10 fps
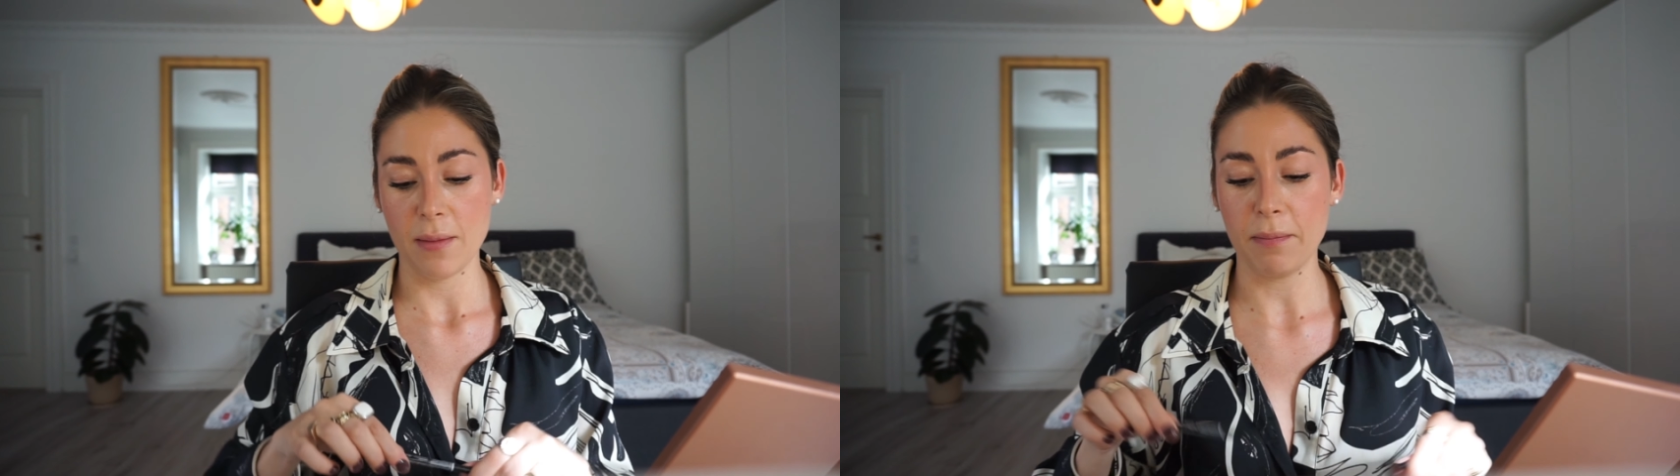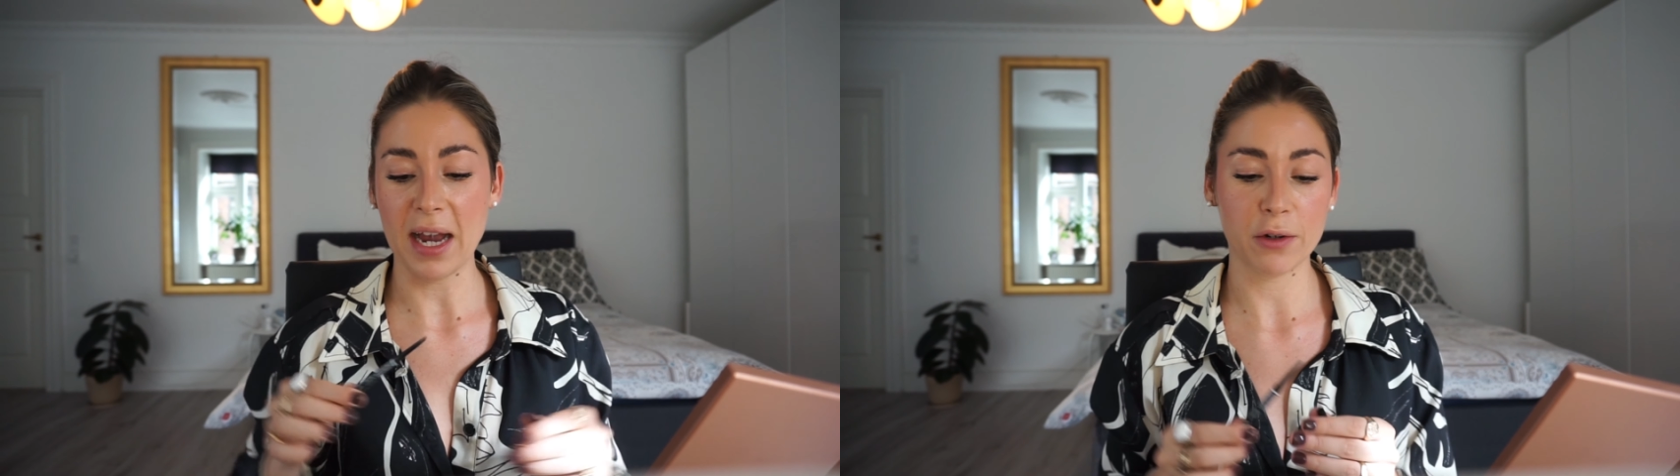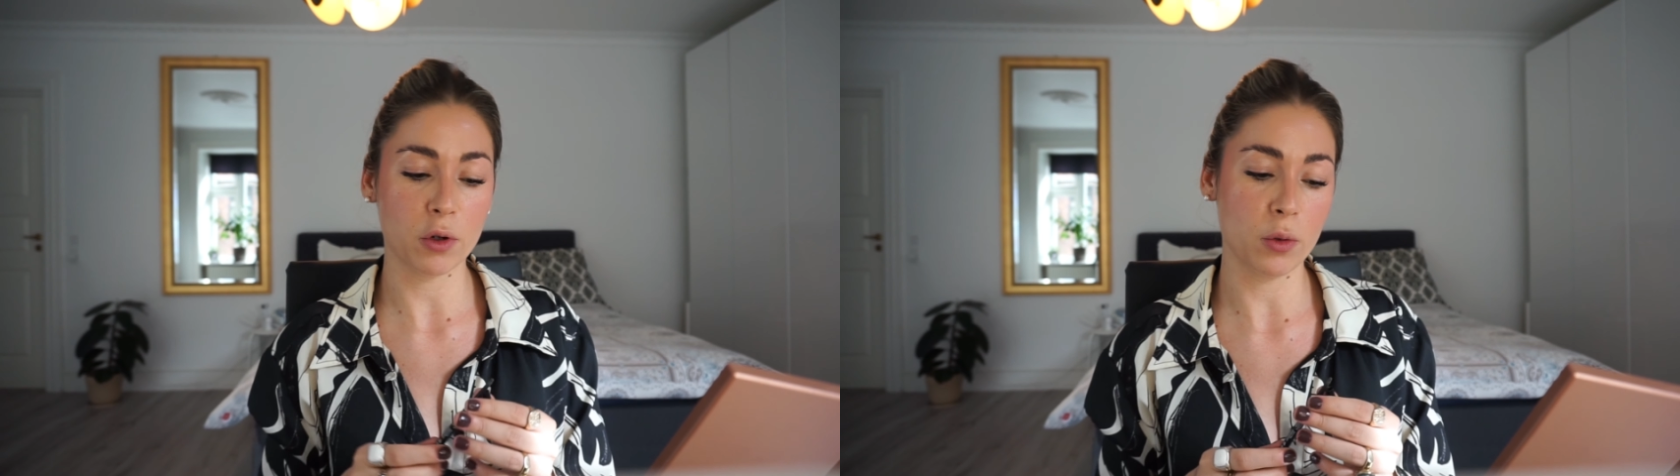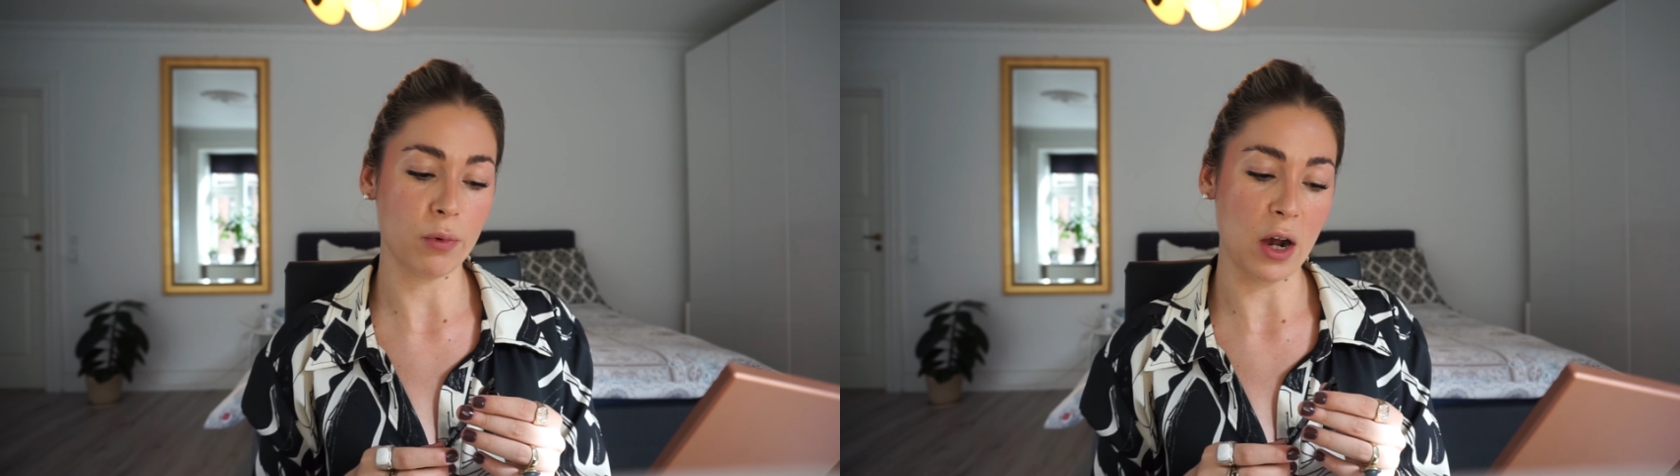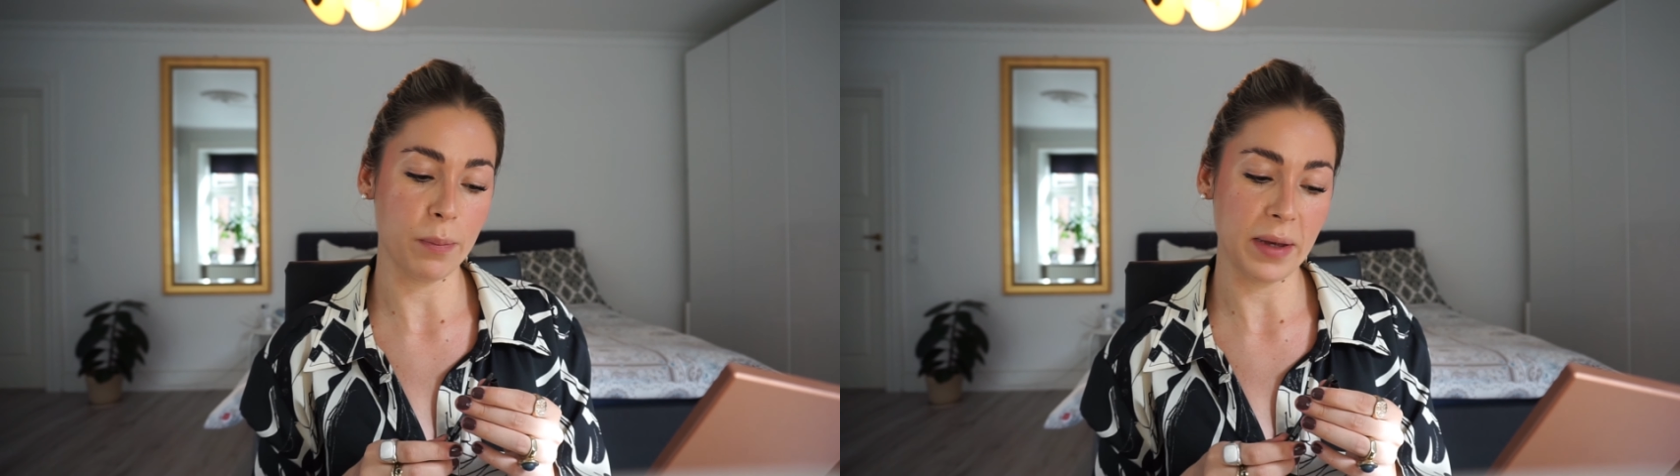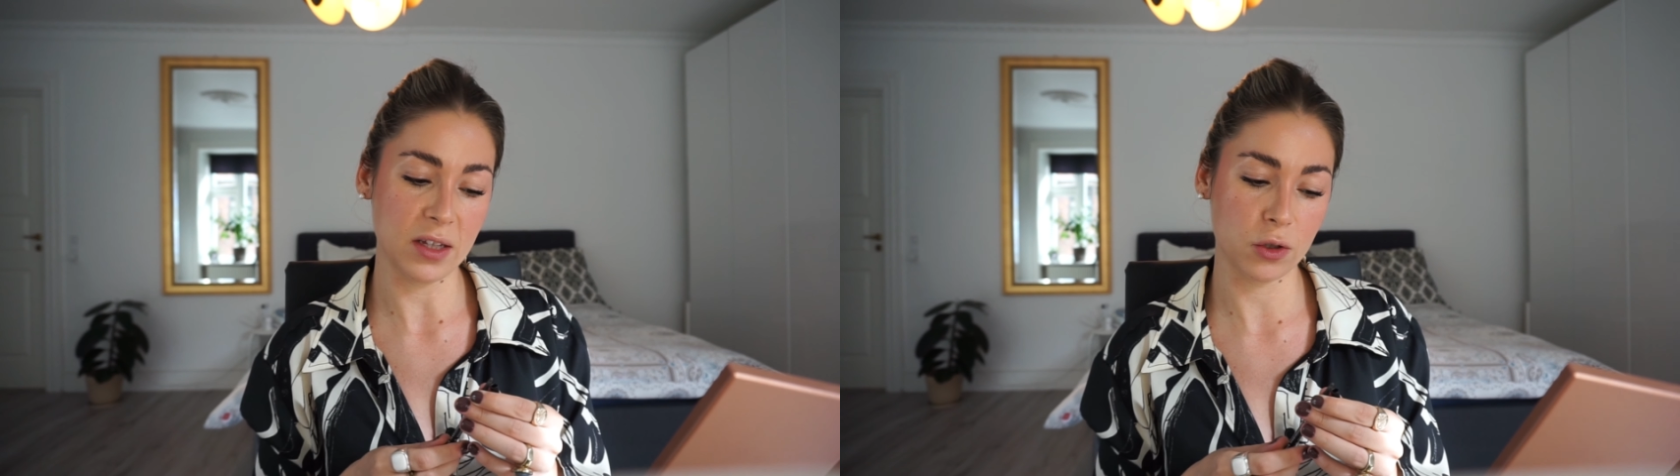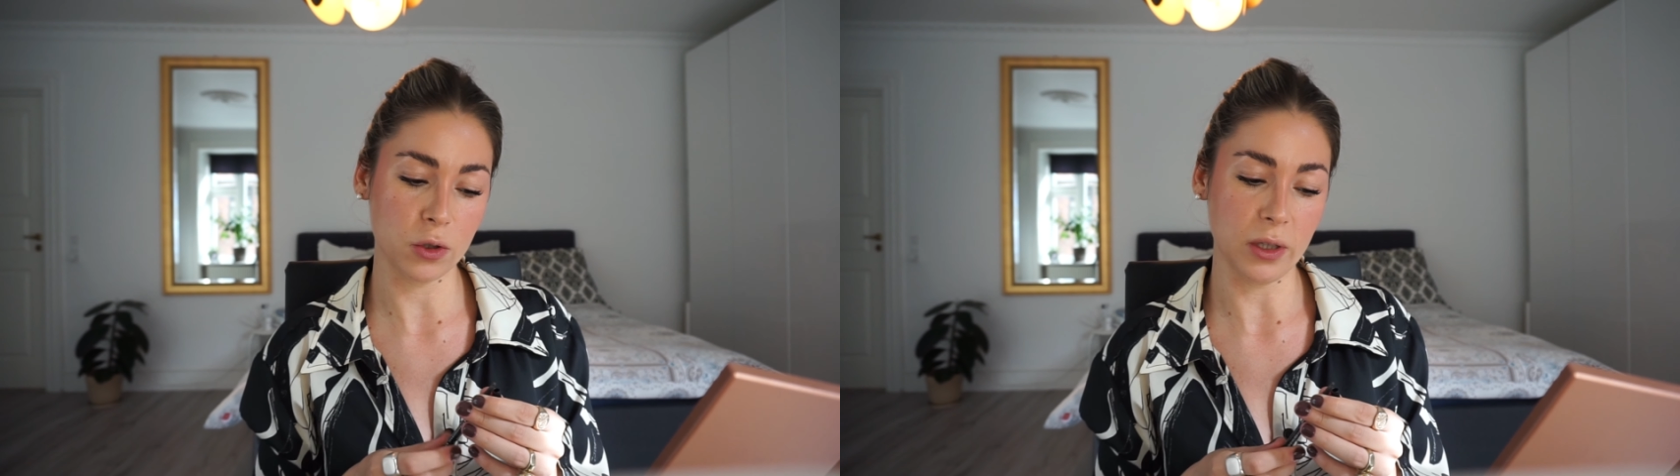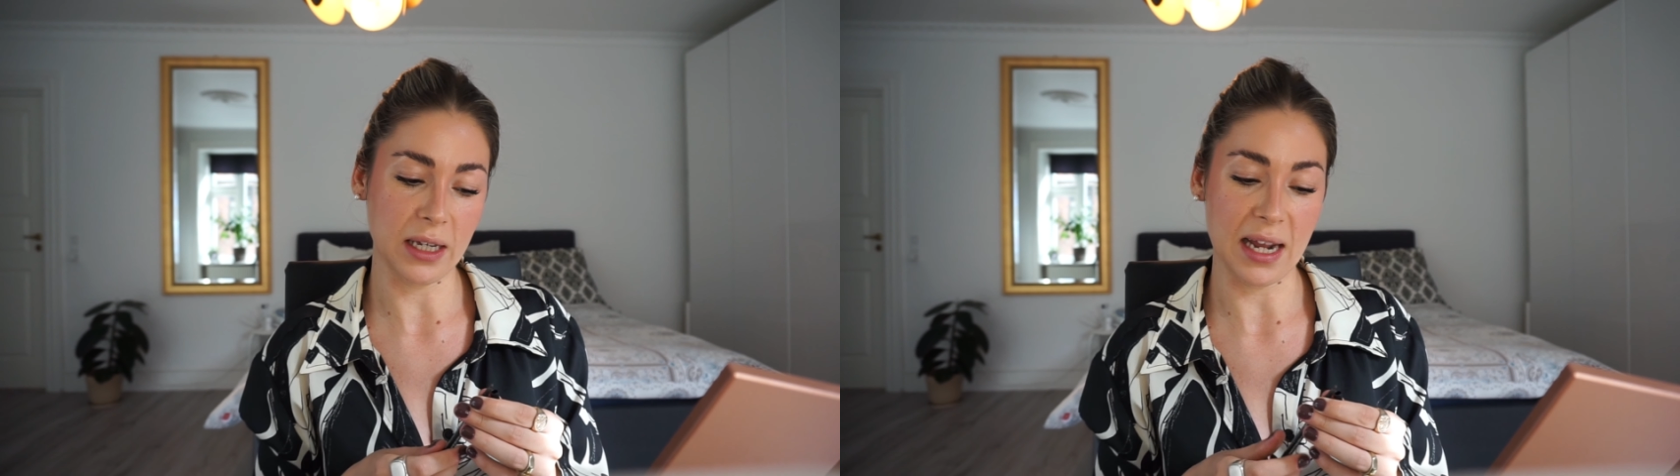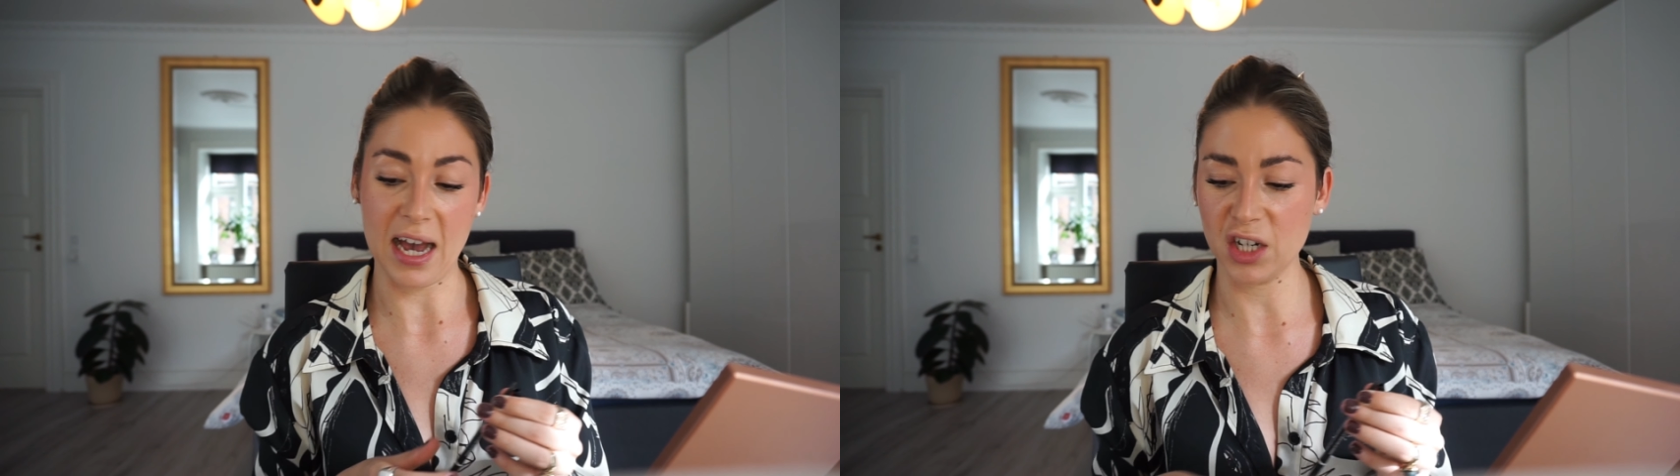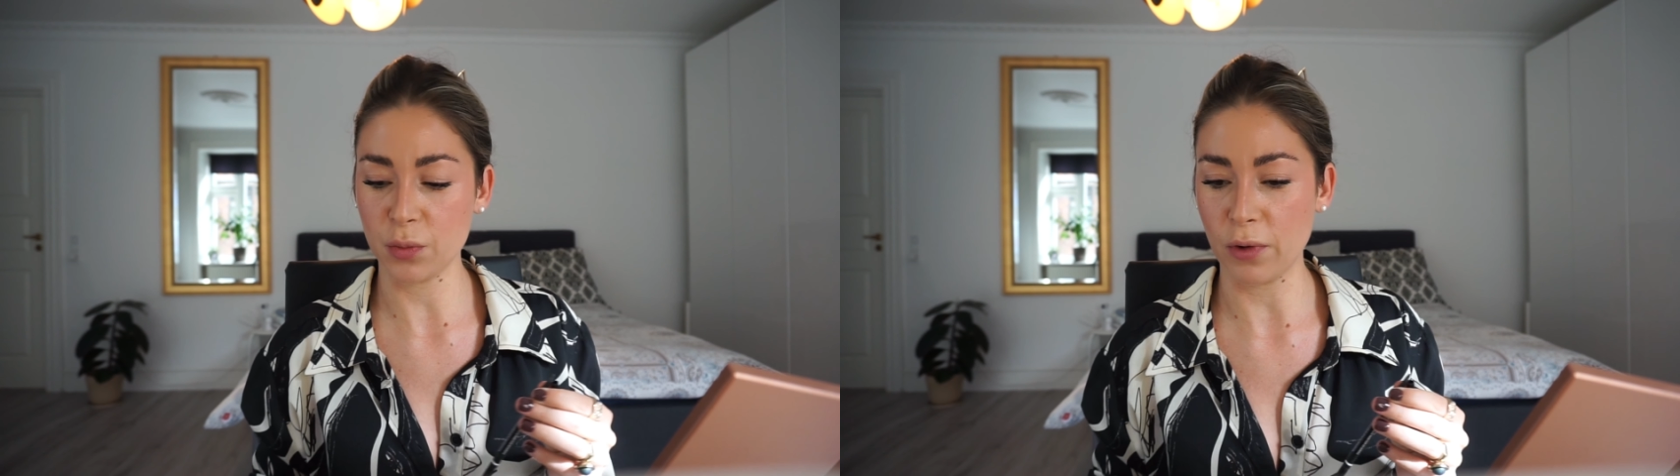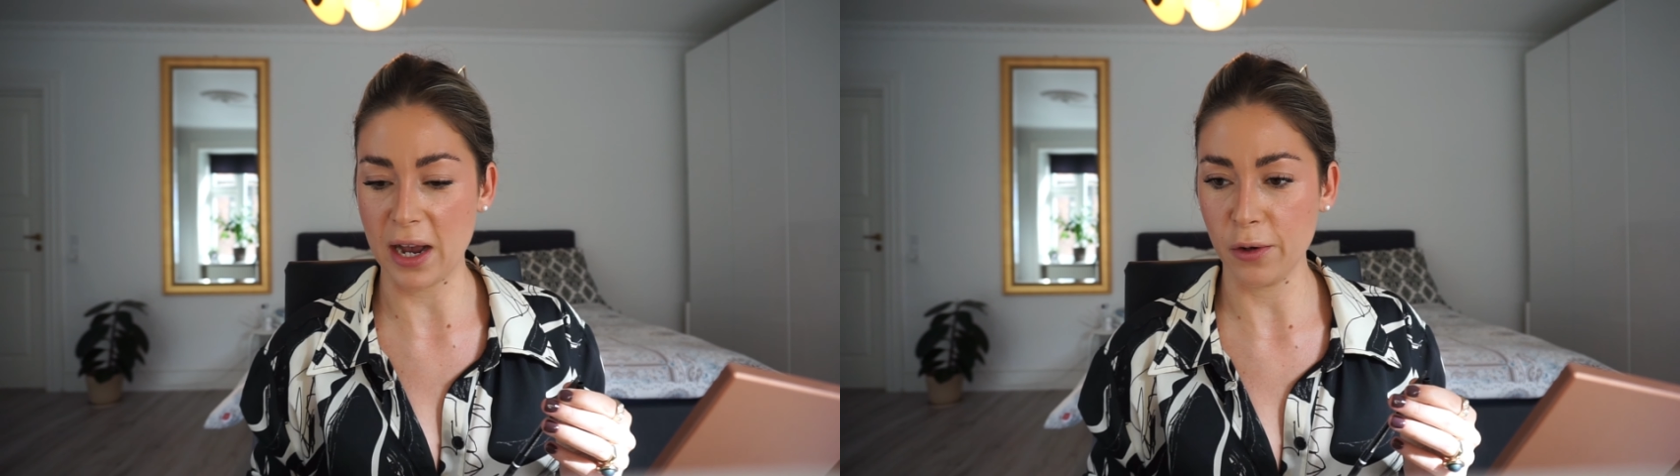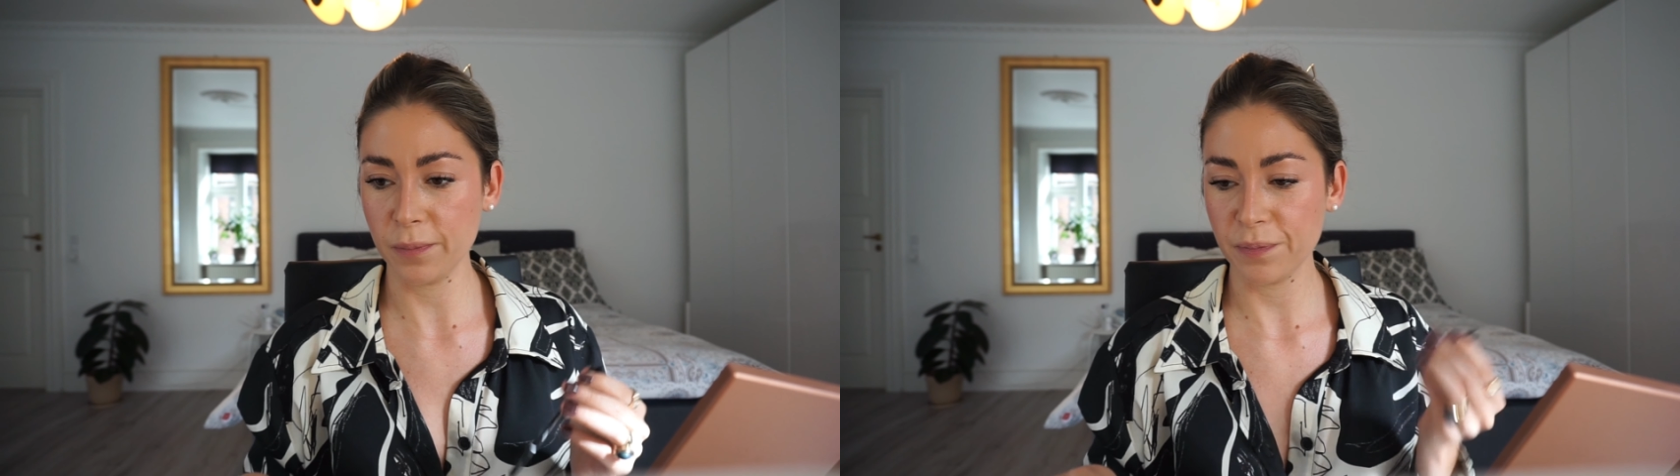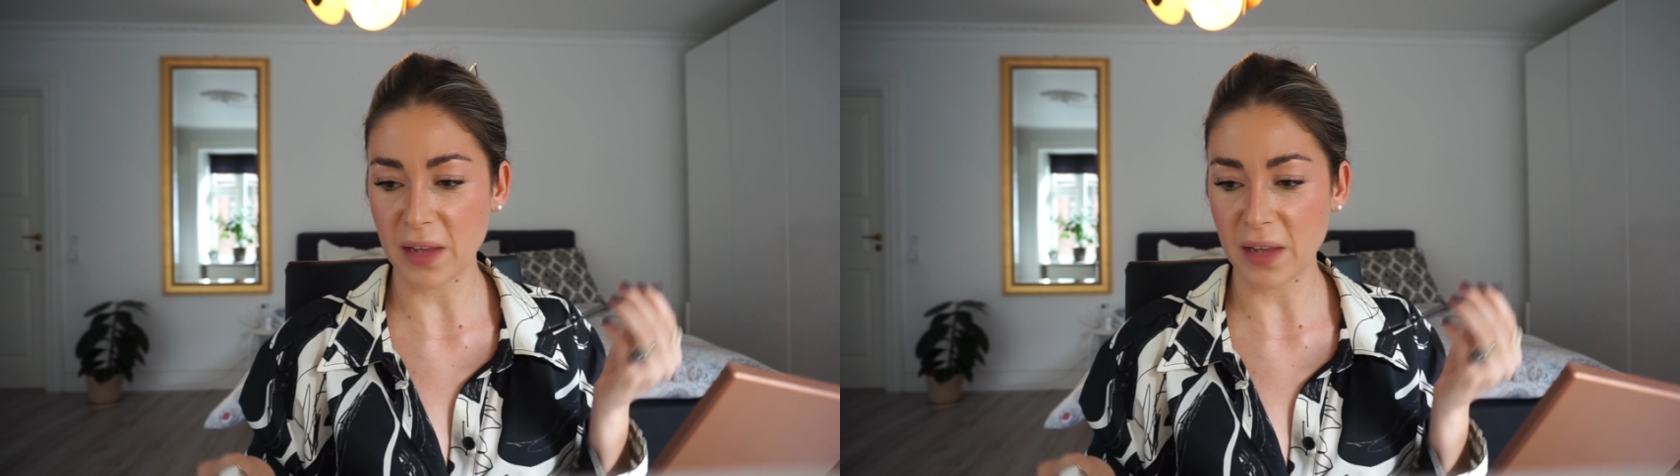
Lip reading: micro brow pencil in ash brown.